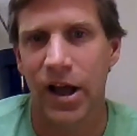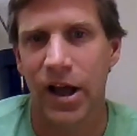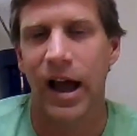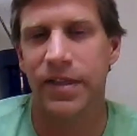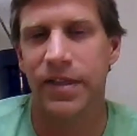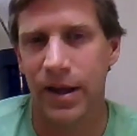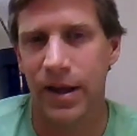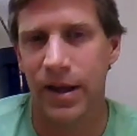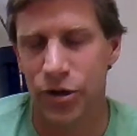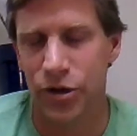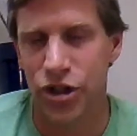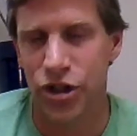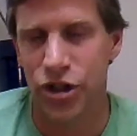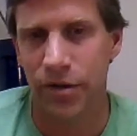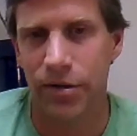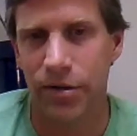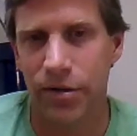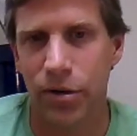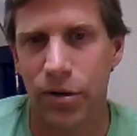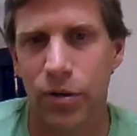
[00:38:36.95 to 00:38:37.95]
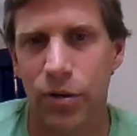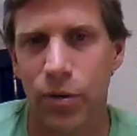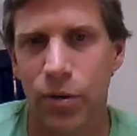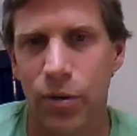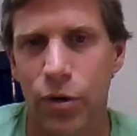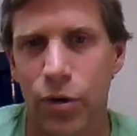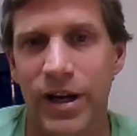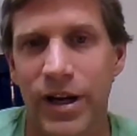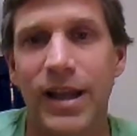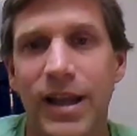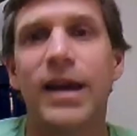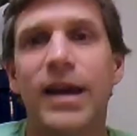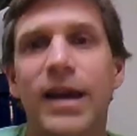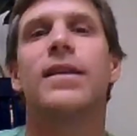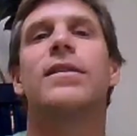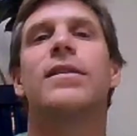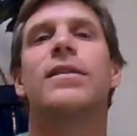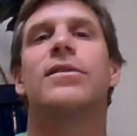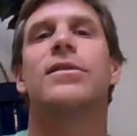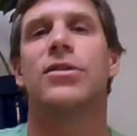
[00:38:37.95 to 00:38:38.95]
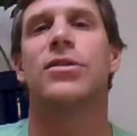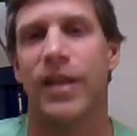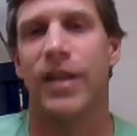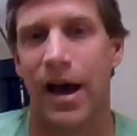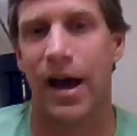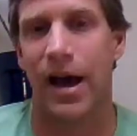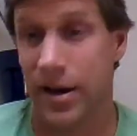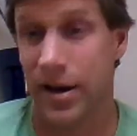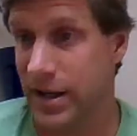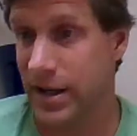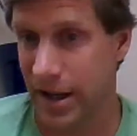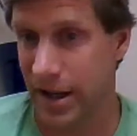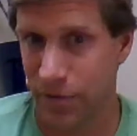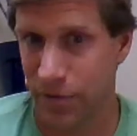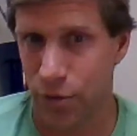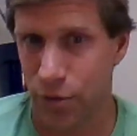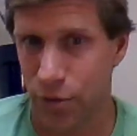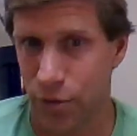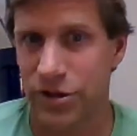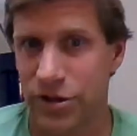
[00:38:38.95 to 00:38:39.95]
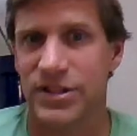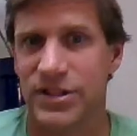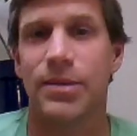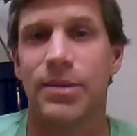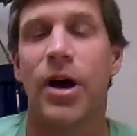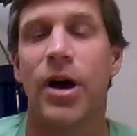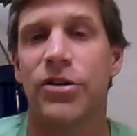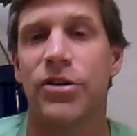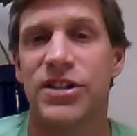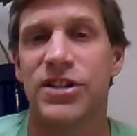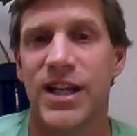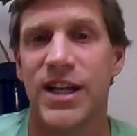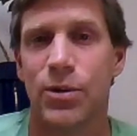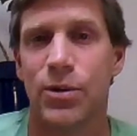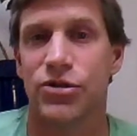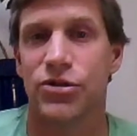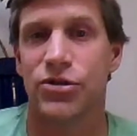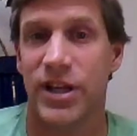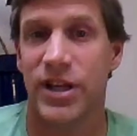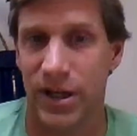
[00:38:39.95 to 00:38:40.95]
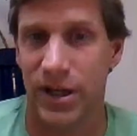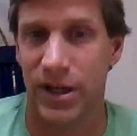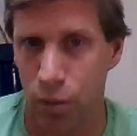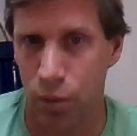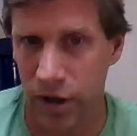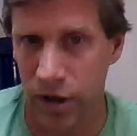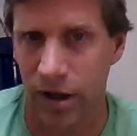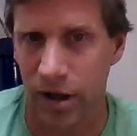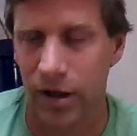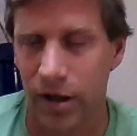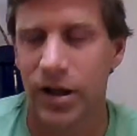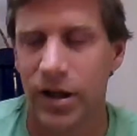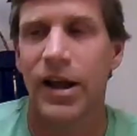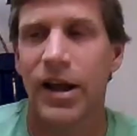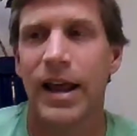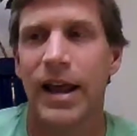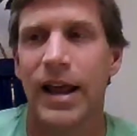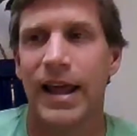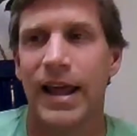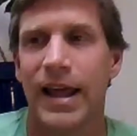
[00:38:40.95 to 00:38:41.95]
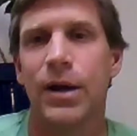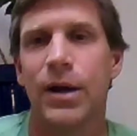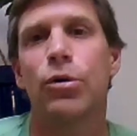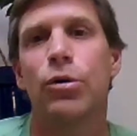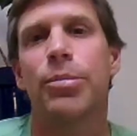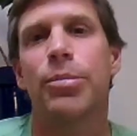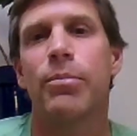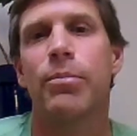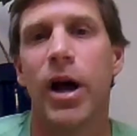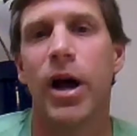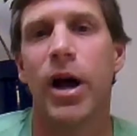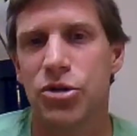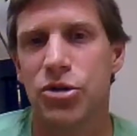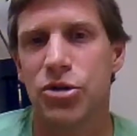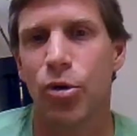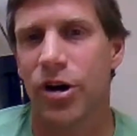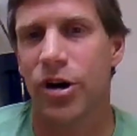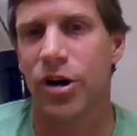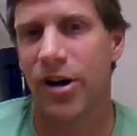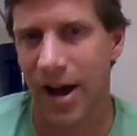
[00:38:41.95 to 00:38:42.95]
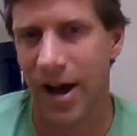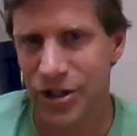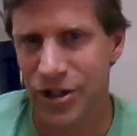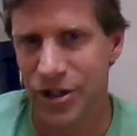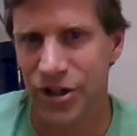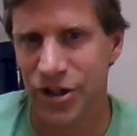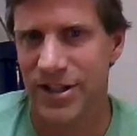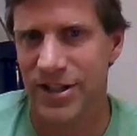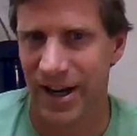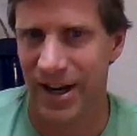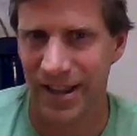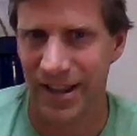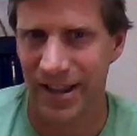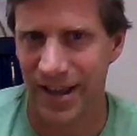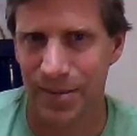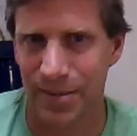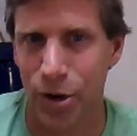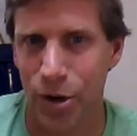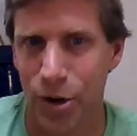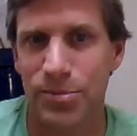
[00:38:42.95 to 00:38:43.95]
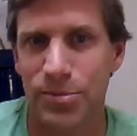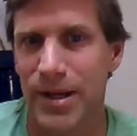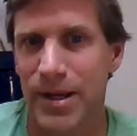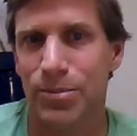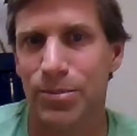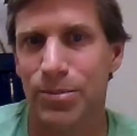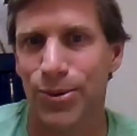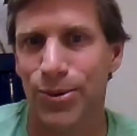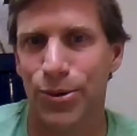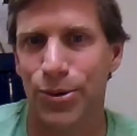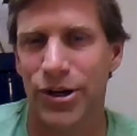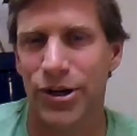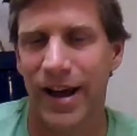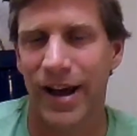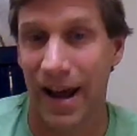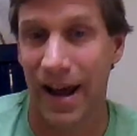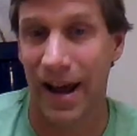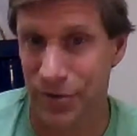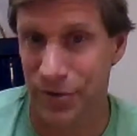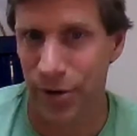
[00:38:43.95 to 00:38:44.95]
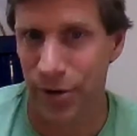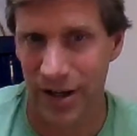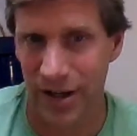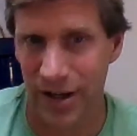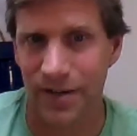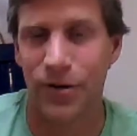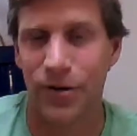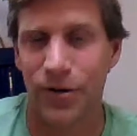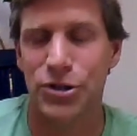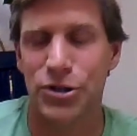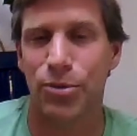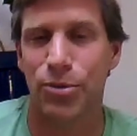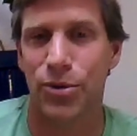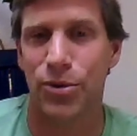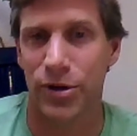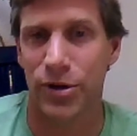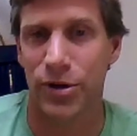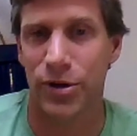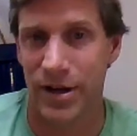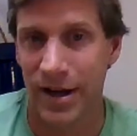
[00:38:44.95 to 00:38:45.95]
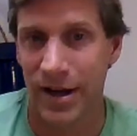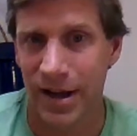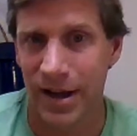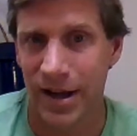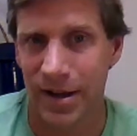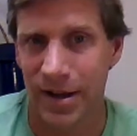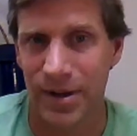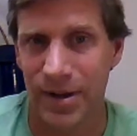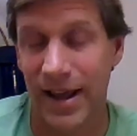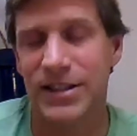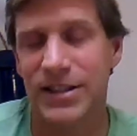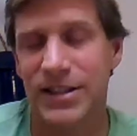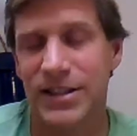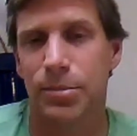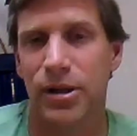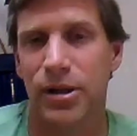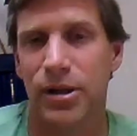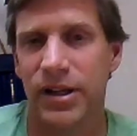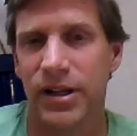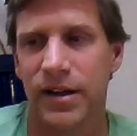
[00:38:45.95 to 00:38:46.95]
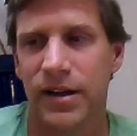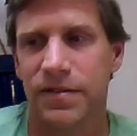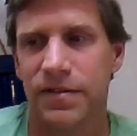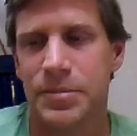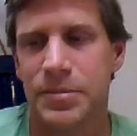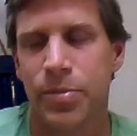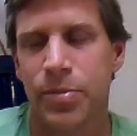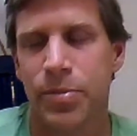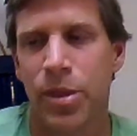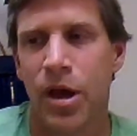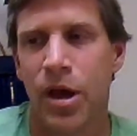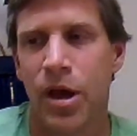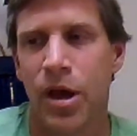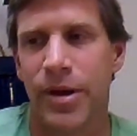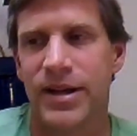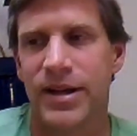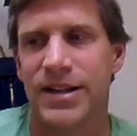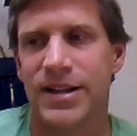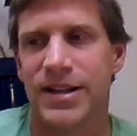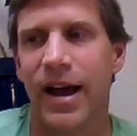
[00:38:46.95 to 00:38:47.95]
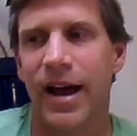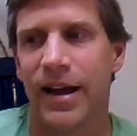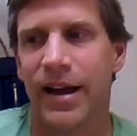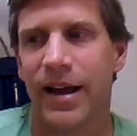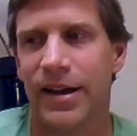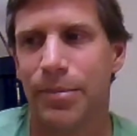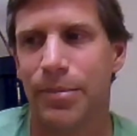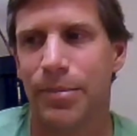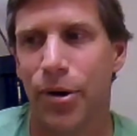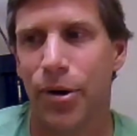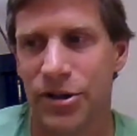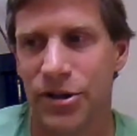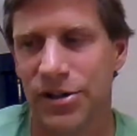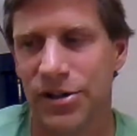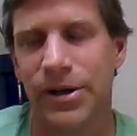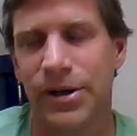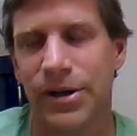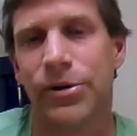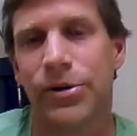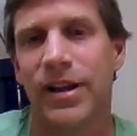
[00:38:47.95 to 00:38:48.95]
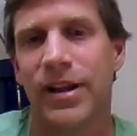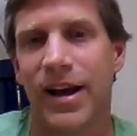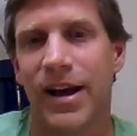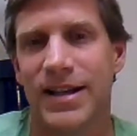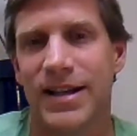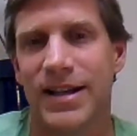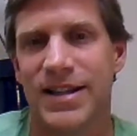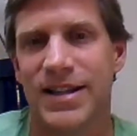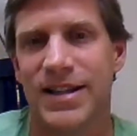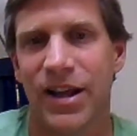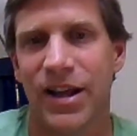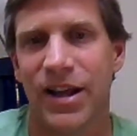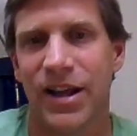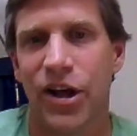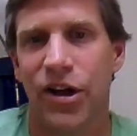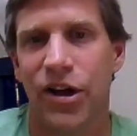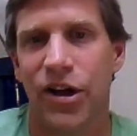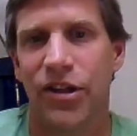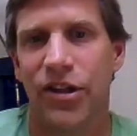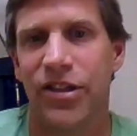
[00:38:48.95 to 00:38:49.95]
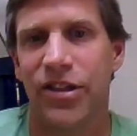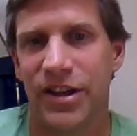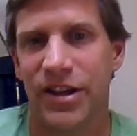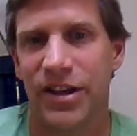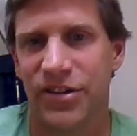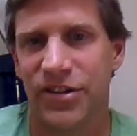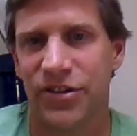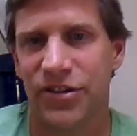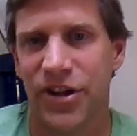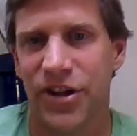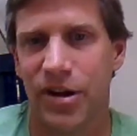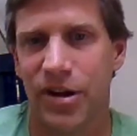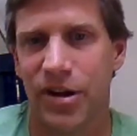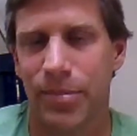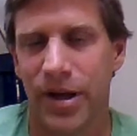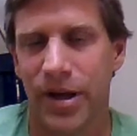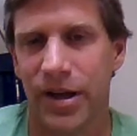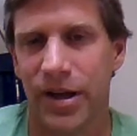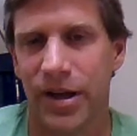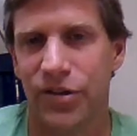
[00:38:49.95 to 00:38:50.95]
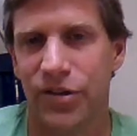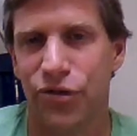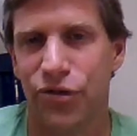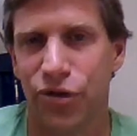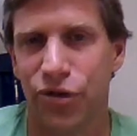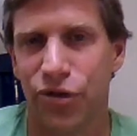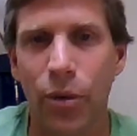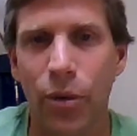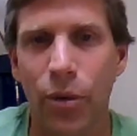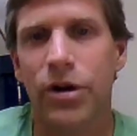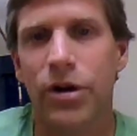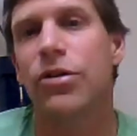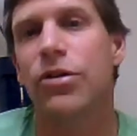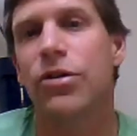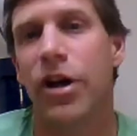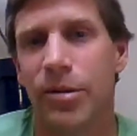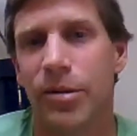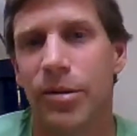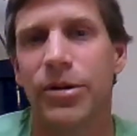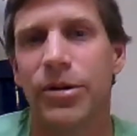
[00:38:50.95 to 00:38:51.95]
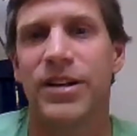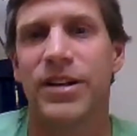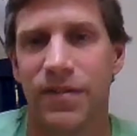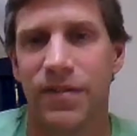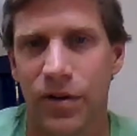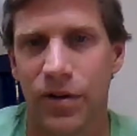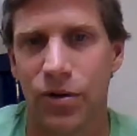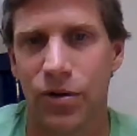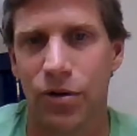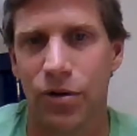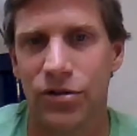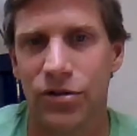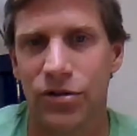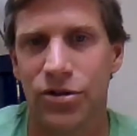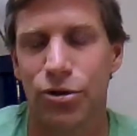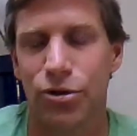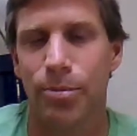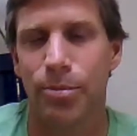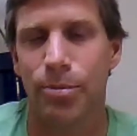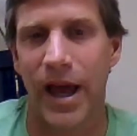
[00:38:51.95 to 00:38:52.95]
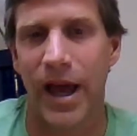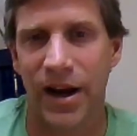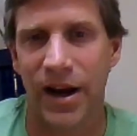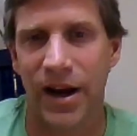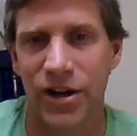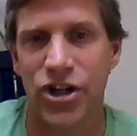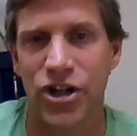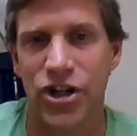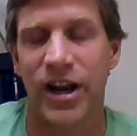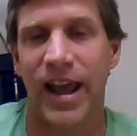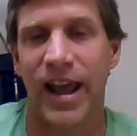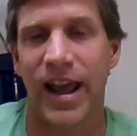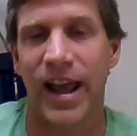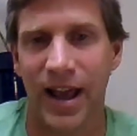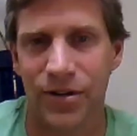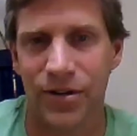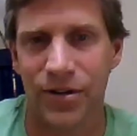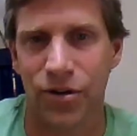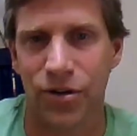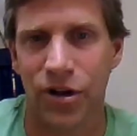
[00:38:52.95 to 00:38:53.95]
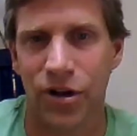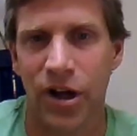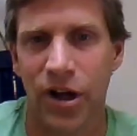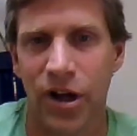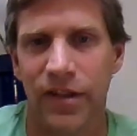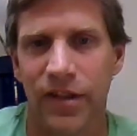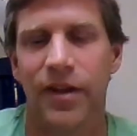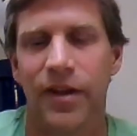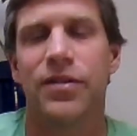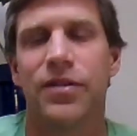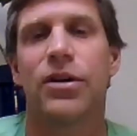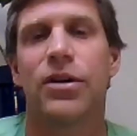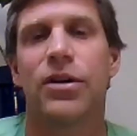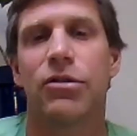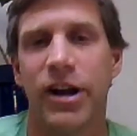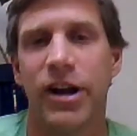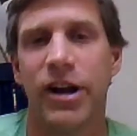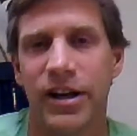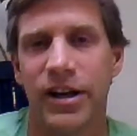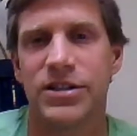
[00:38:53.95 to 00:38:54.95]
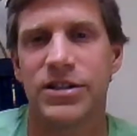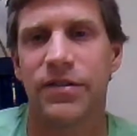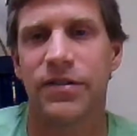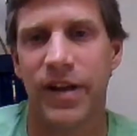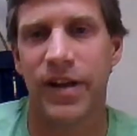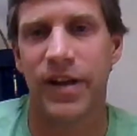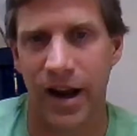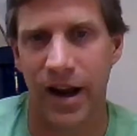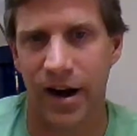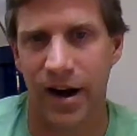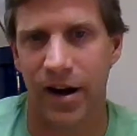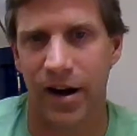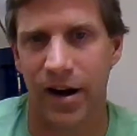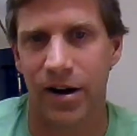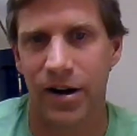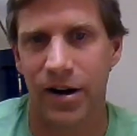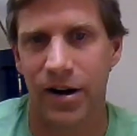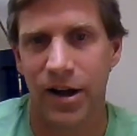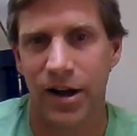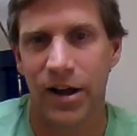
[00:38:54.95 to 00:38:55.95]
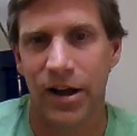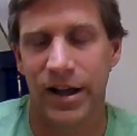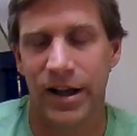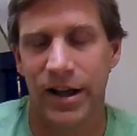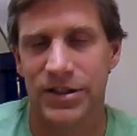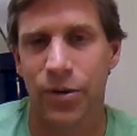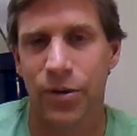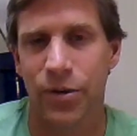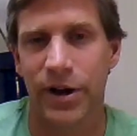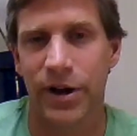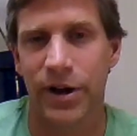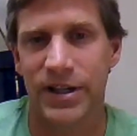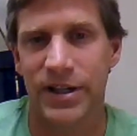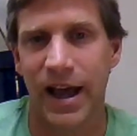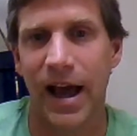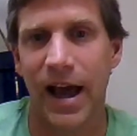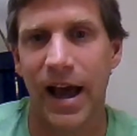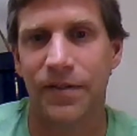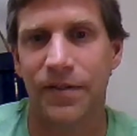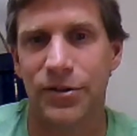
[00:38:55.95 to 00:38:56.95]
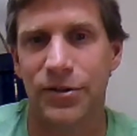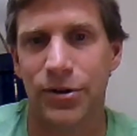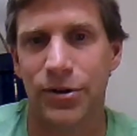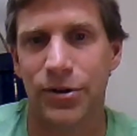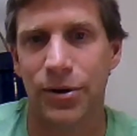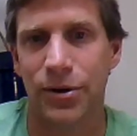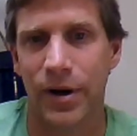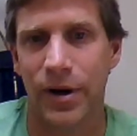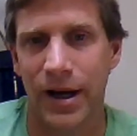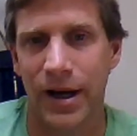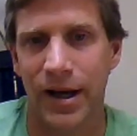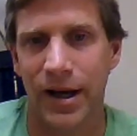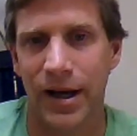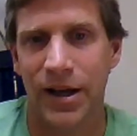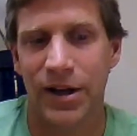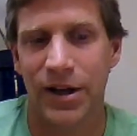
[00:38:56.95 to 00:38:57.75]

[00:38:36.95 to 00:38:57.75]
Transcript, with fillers: I think when Jethro would get to that, and, and, of course in some other sequels he will, he will be much more cautious than I think most people would, uh, after reading the first book, would be led to believe because I personally realize that this is going to be so incredibly difficult to manage and handle that the greatest of care is going to have to uh,